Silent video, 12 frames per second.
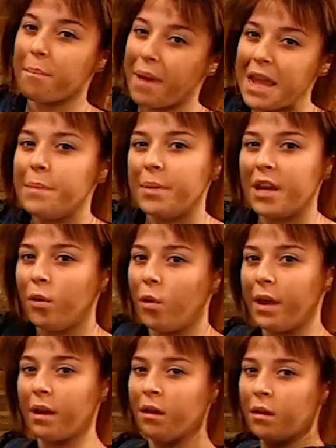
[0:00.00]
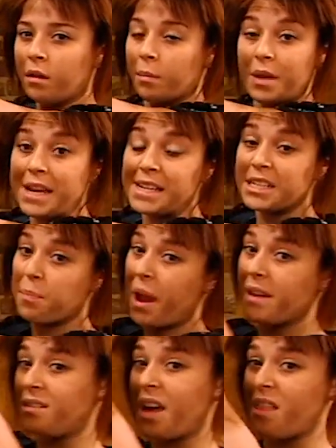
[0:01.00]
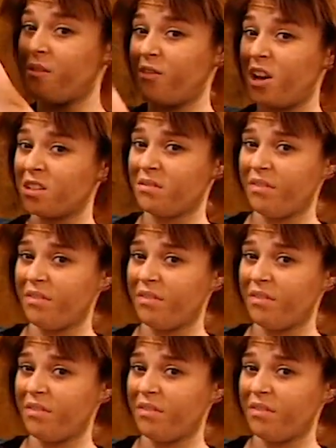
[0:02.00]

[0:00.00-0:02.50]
my brother may be annoying, but at least he paid to get the